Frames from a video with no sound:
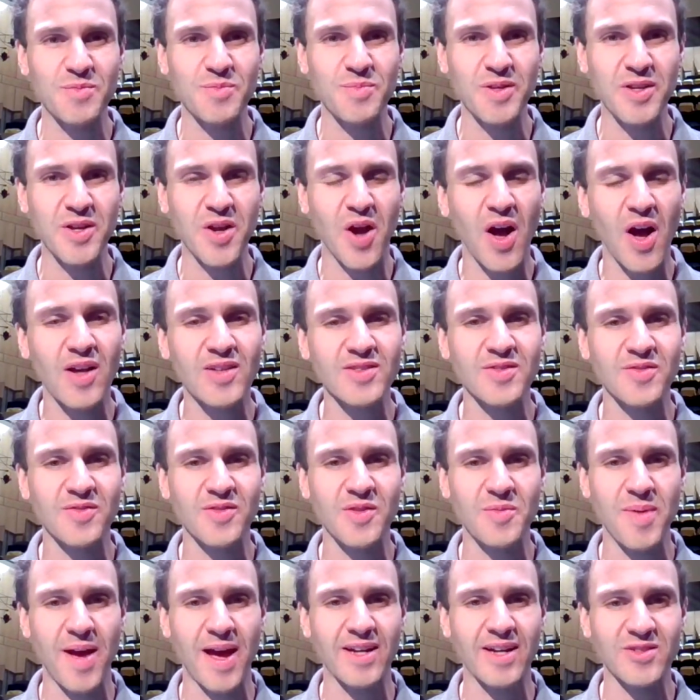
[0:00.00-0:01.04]
because of
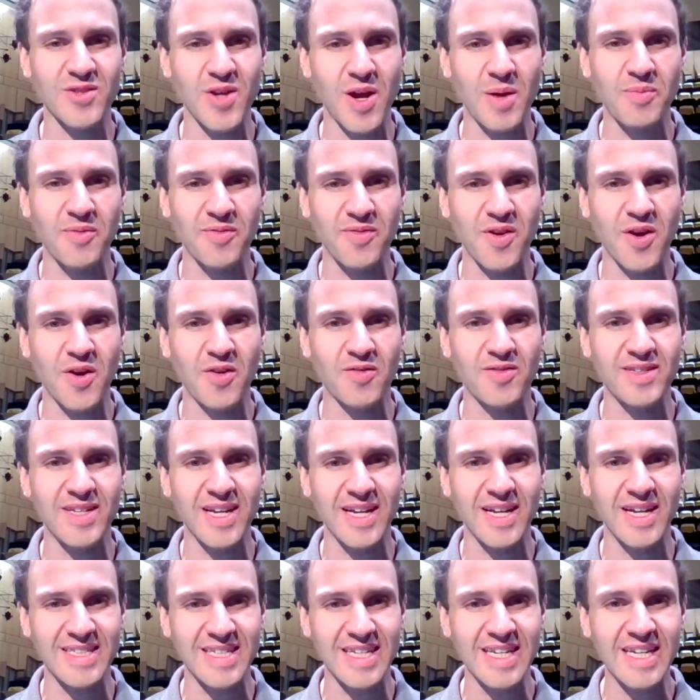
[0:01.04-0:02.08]
the backdrop of
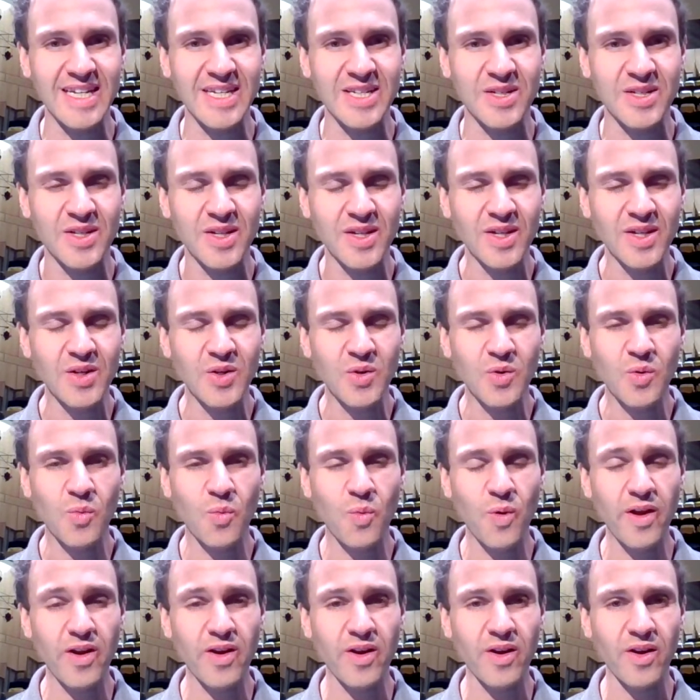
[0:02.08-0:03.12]
COVID-19,
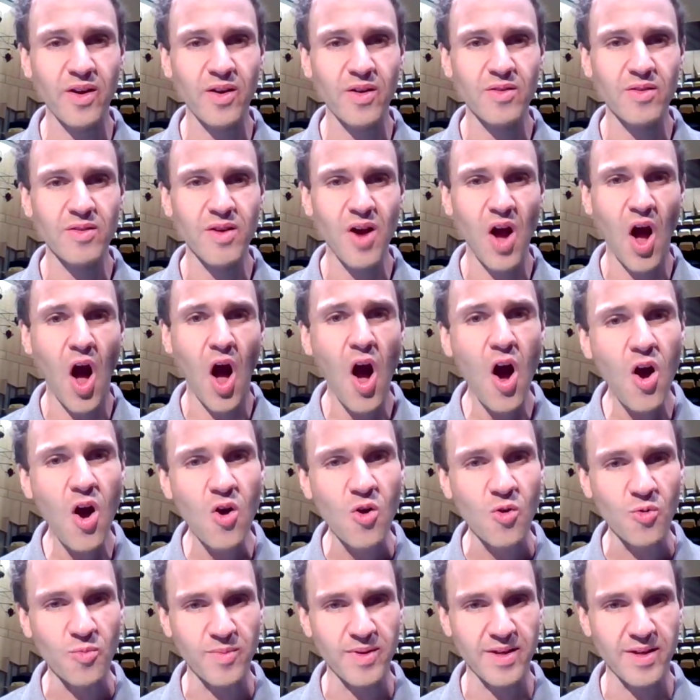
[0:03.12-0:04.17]
we're
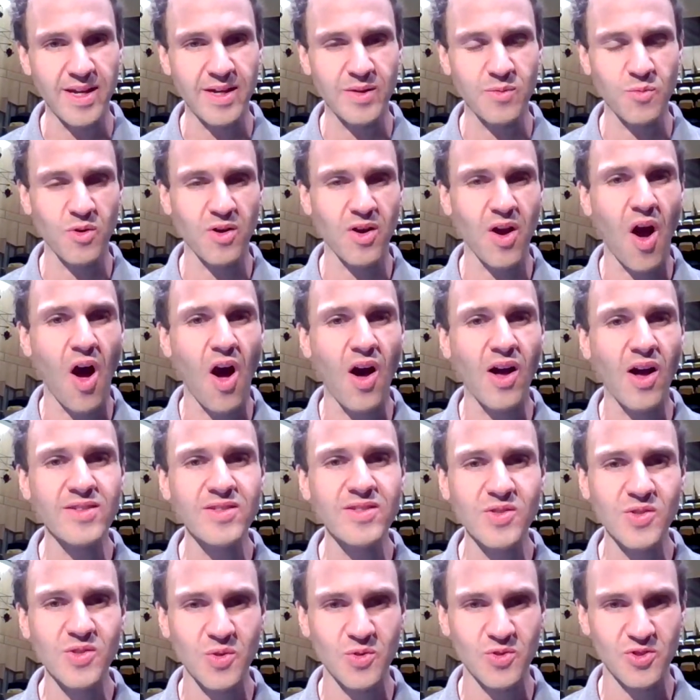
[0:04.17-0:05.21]
home and we're
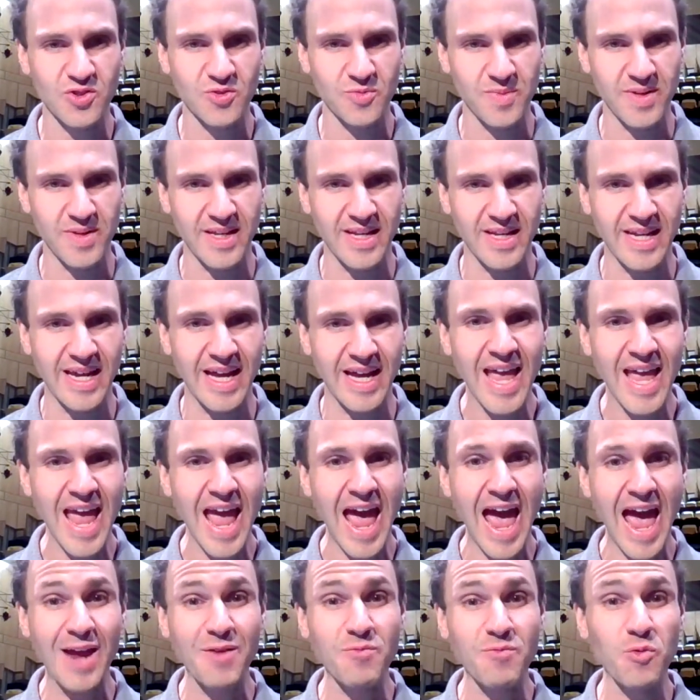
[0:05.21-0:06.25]
on social media
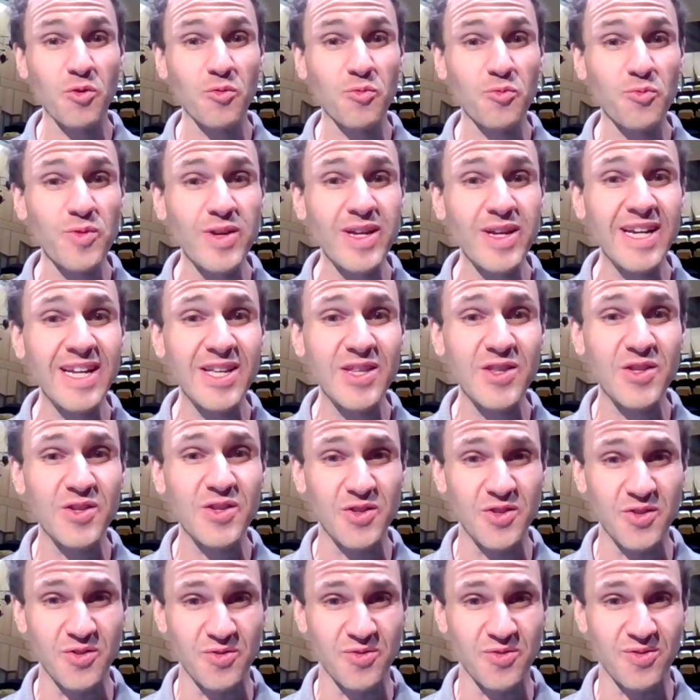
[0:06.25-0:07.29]
and we're reading the
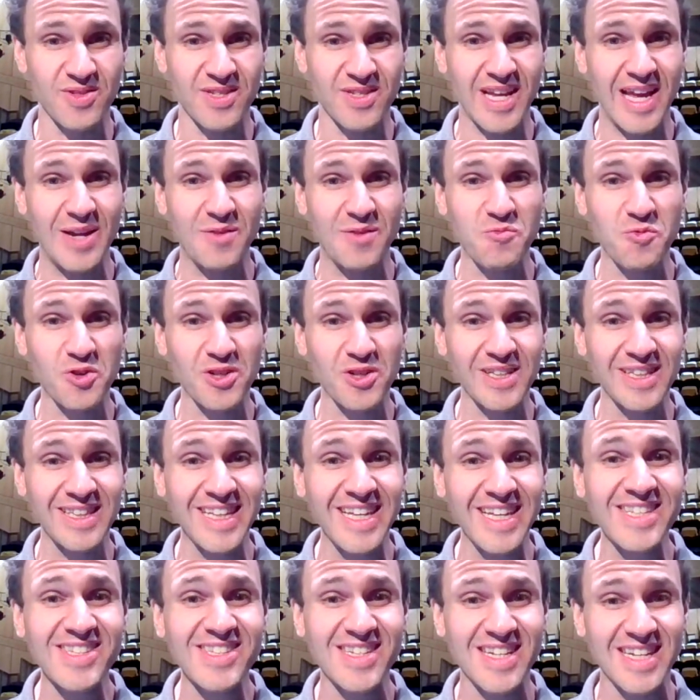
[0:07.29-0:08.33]
news and we're
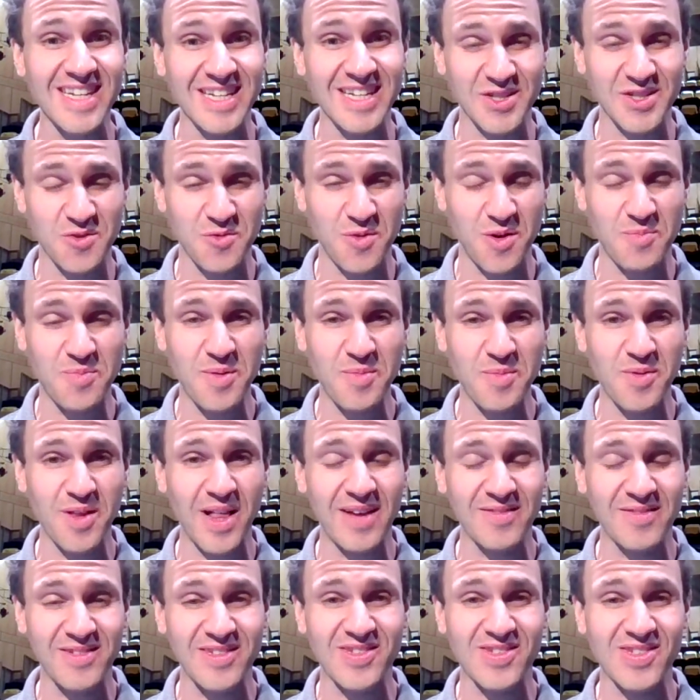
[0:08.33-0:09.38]
listening to what people
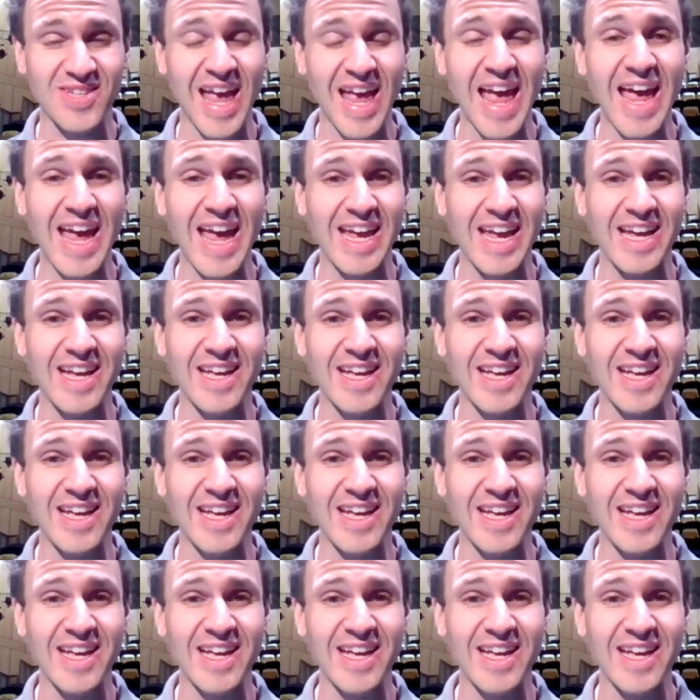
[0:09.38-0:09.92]
have to say